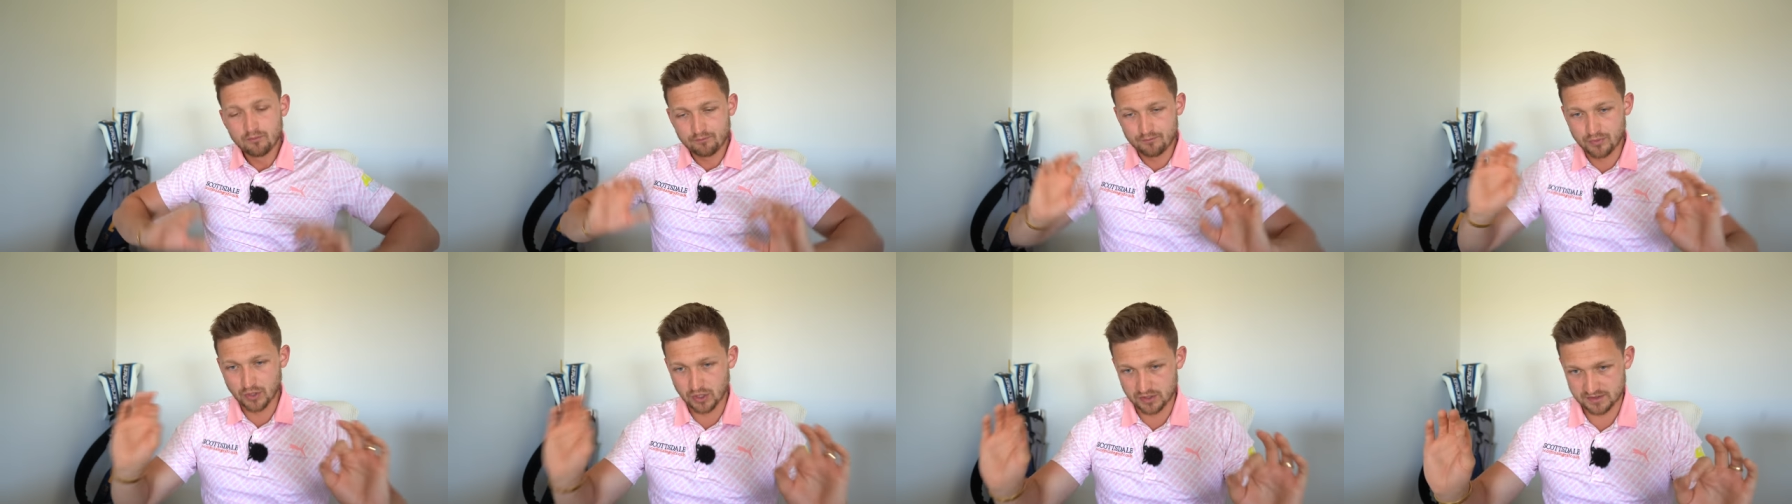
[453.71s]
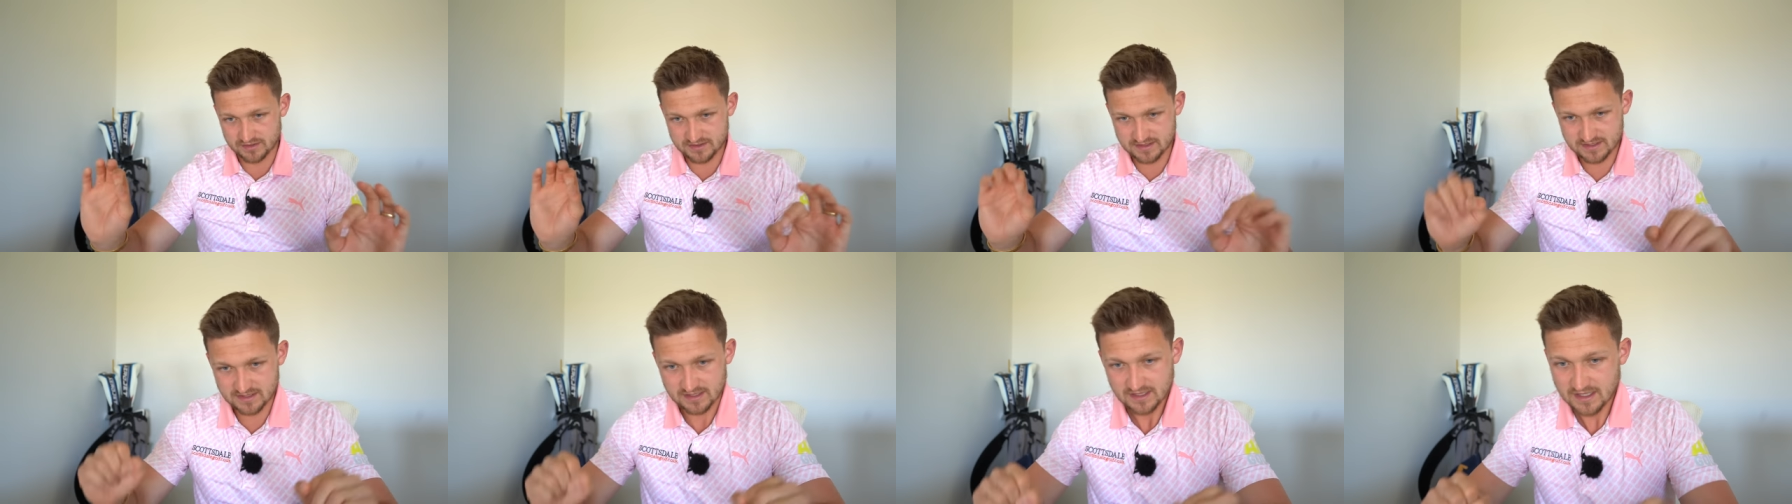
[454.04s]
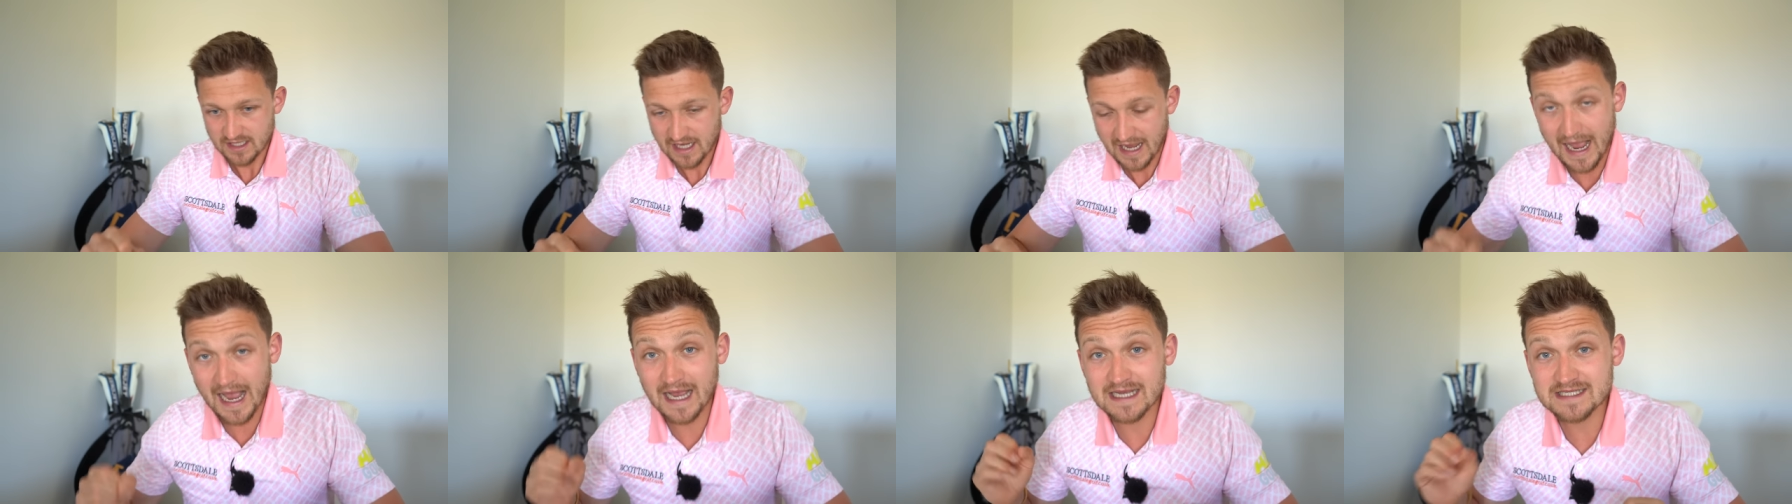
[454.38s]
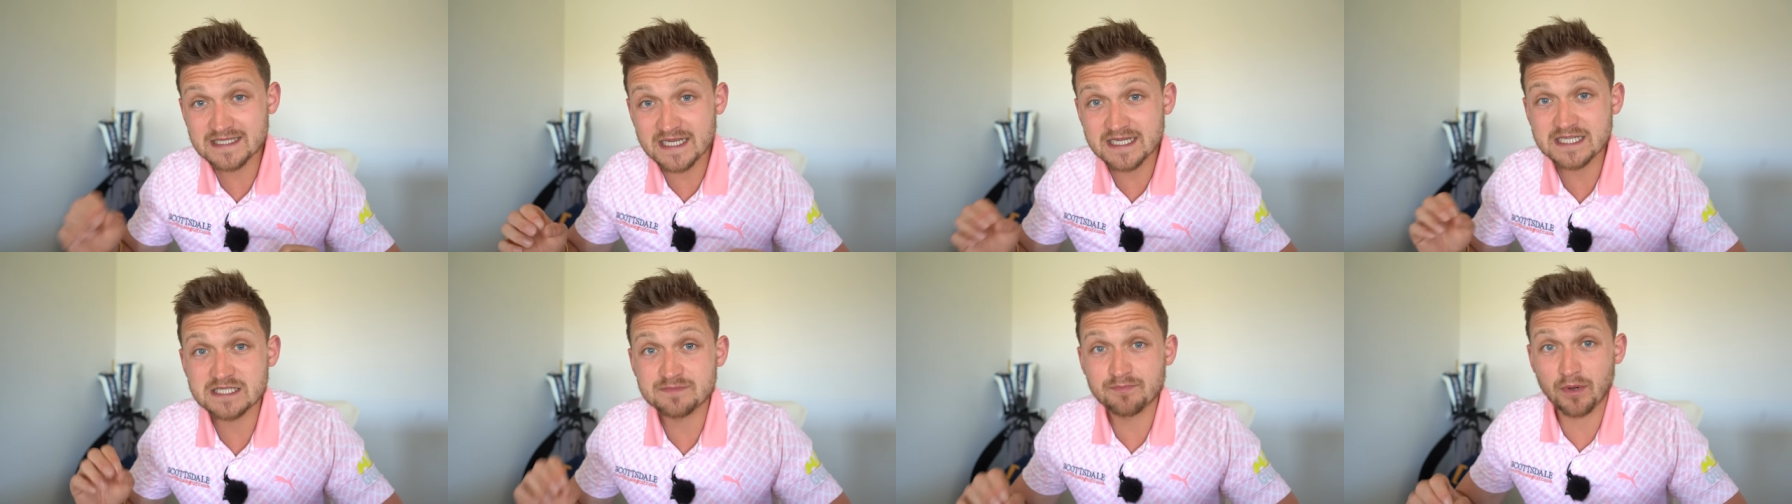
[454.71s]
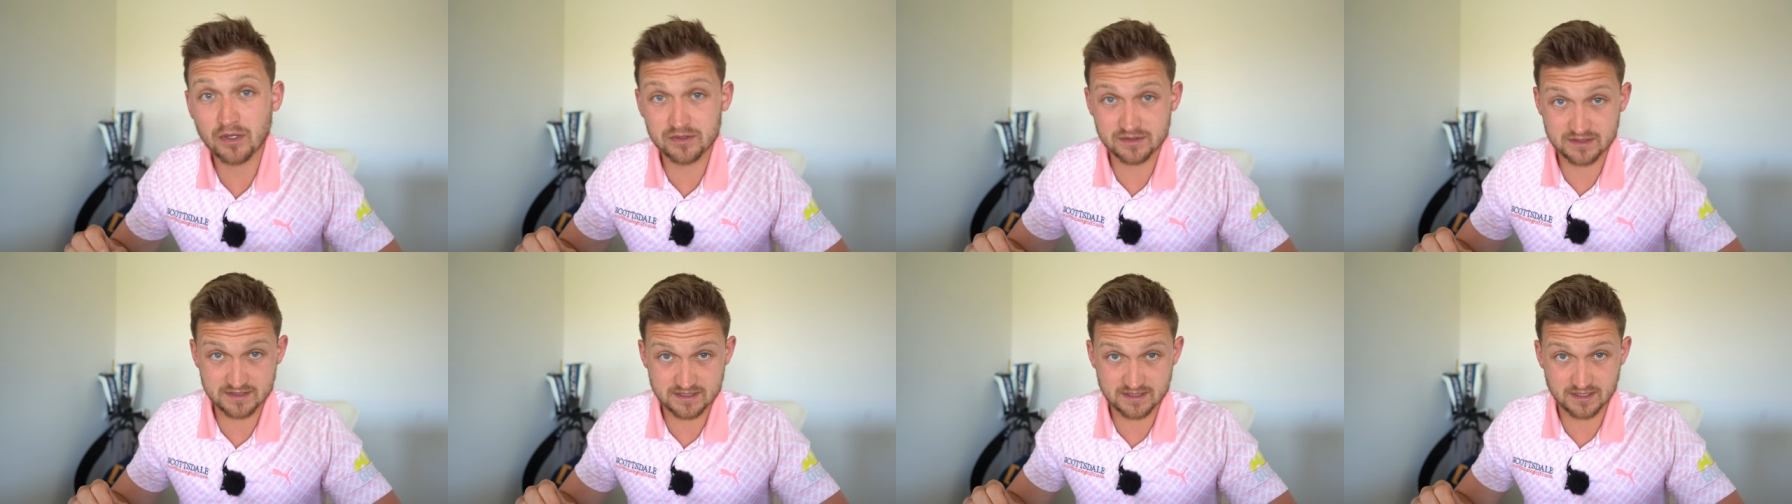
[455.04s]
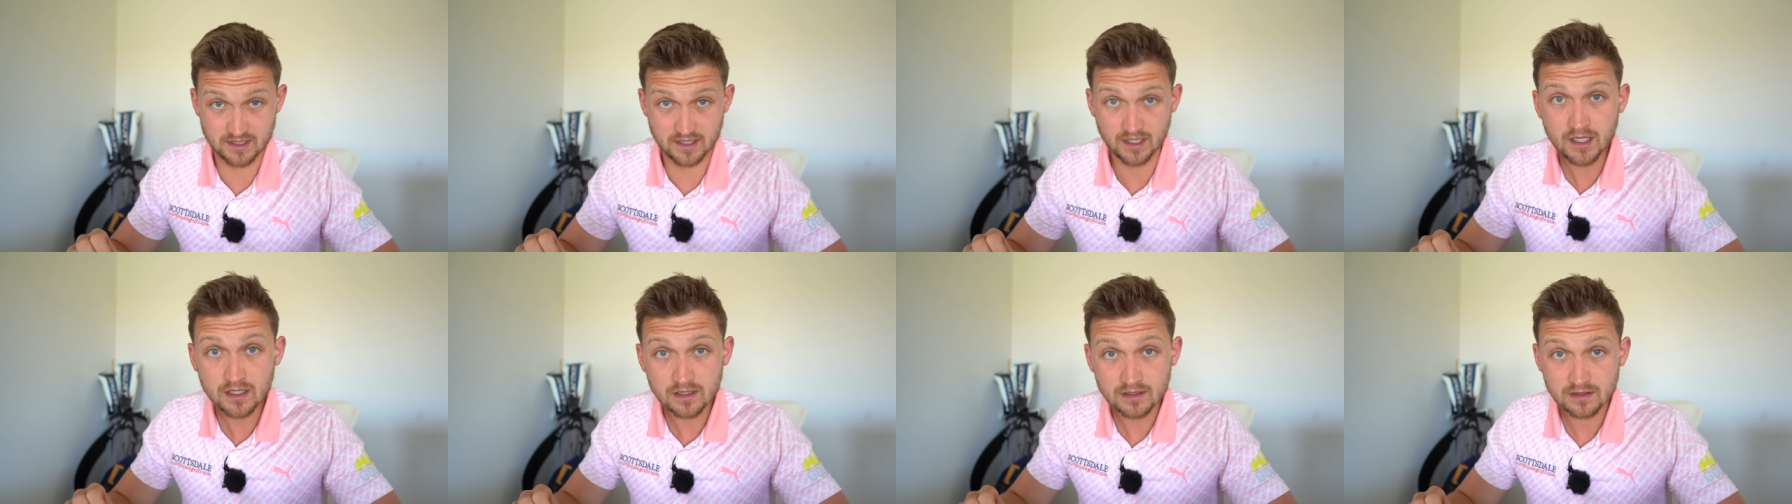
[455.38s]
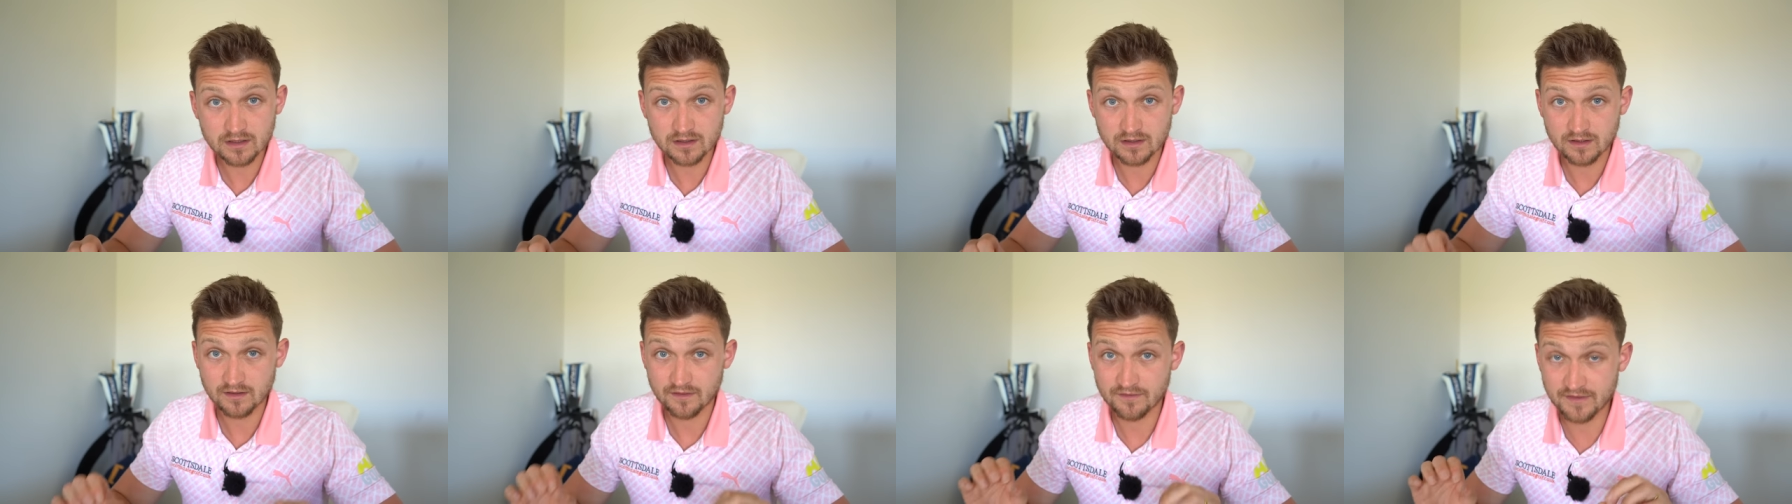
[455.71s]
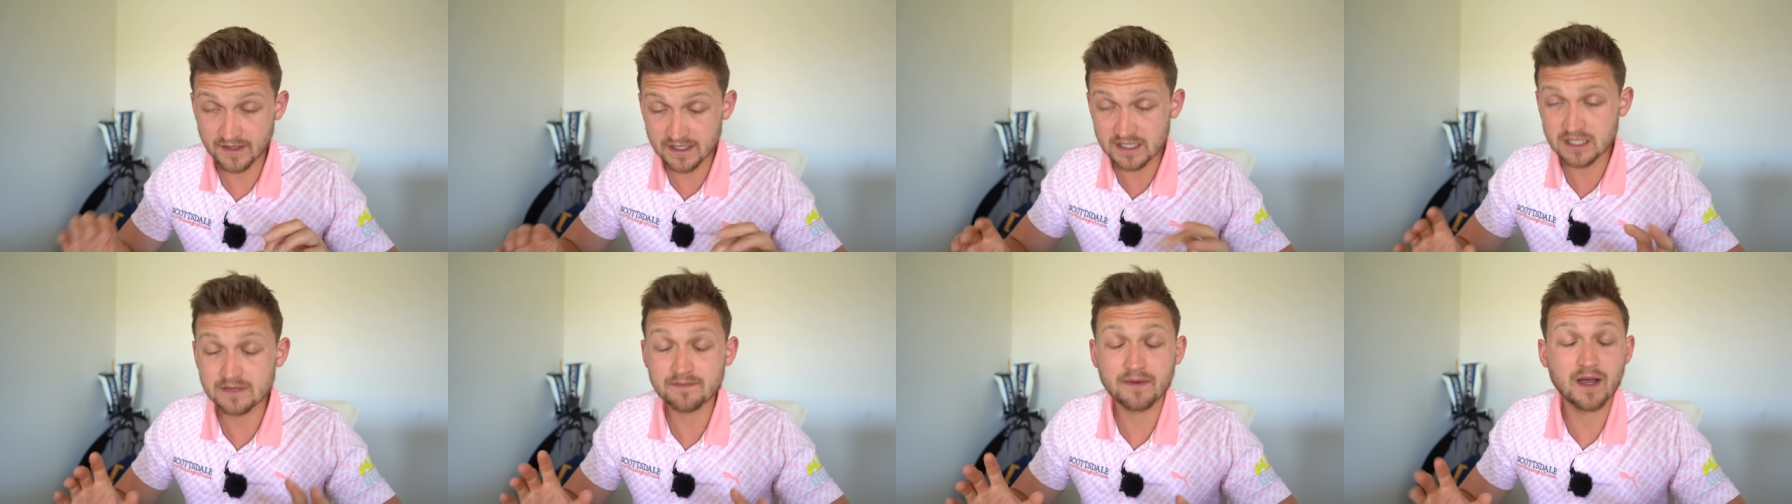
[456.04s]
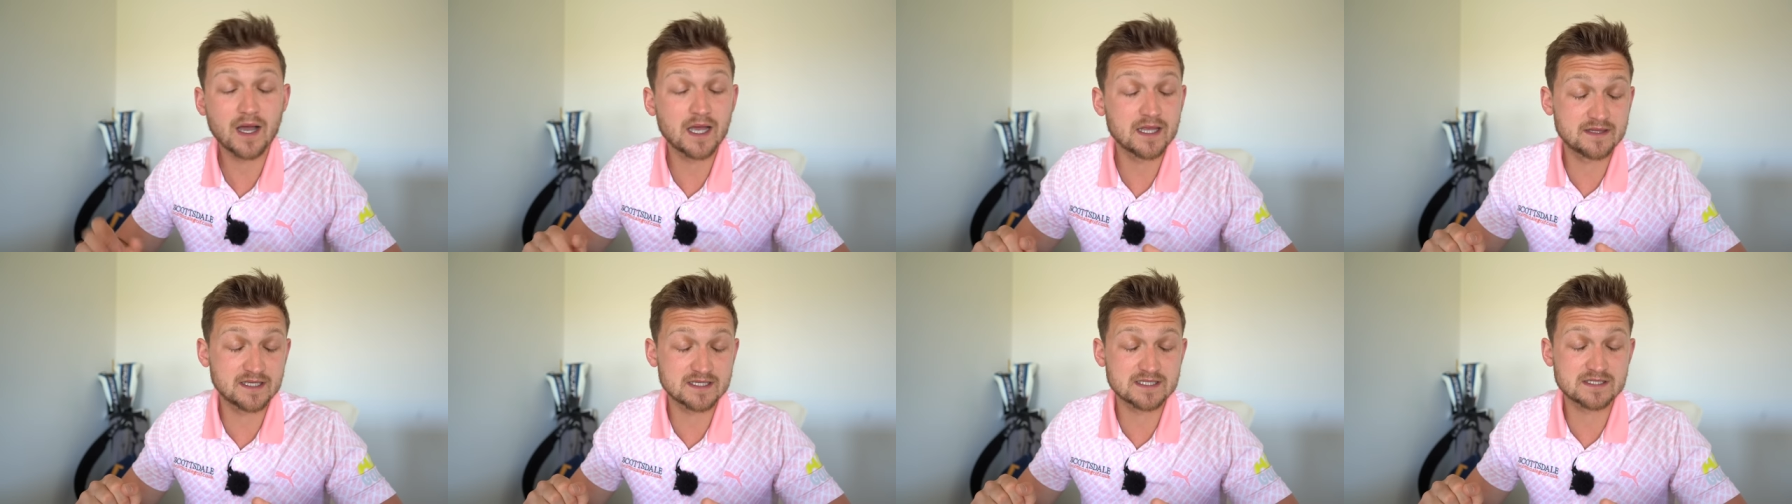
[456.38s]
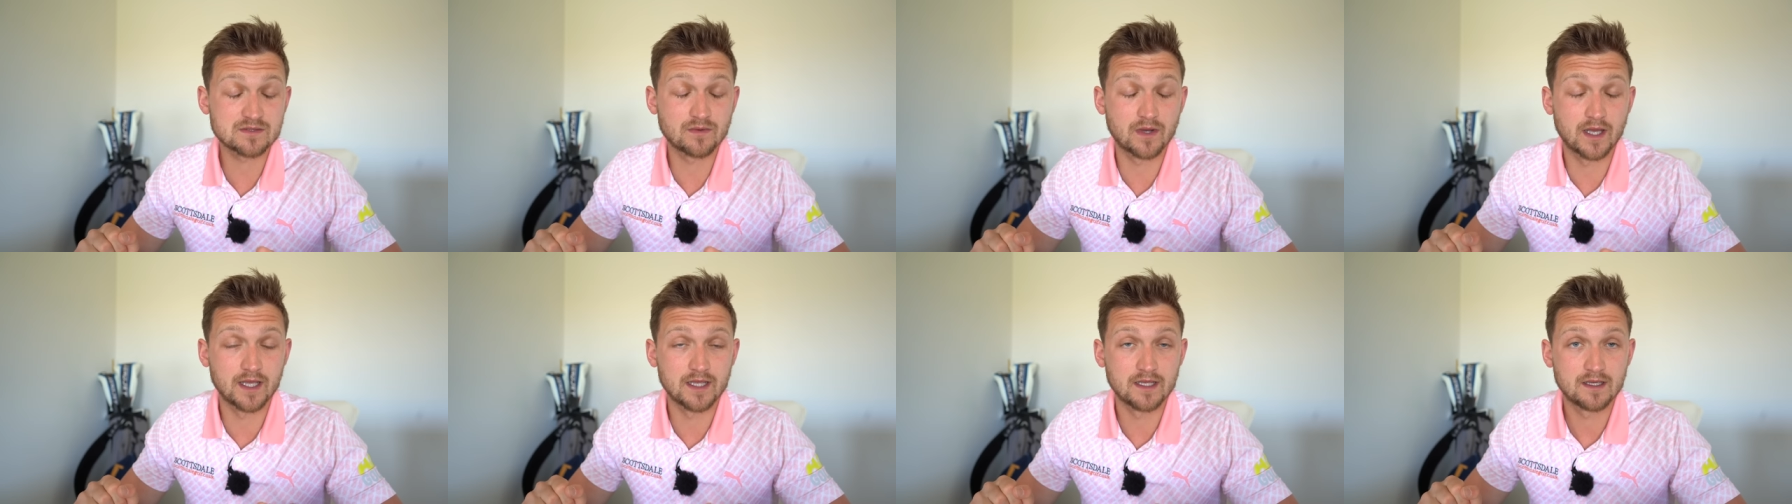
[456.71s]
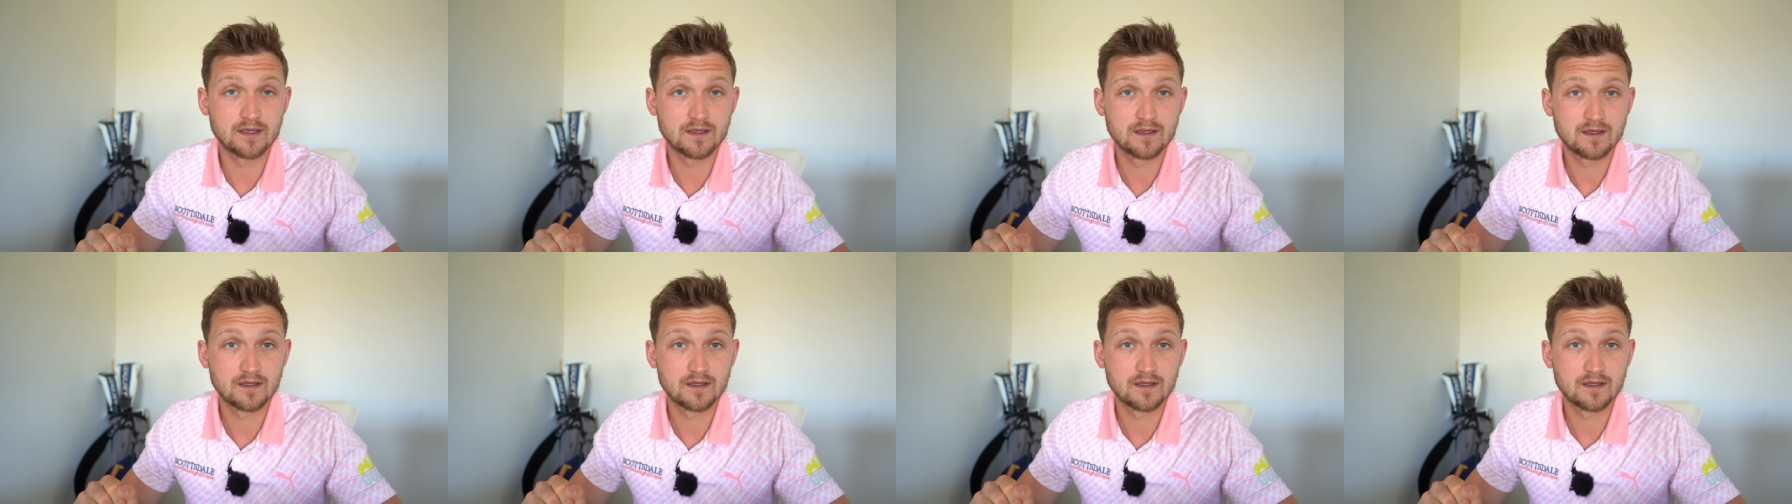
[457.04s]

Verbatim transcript: But as a sponsor, think about it this way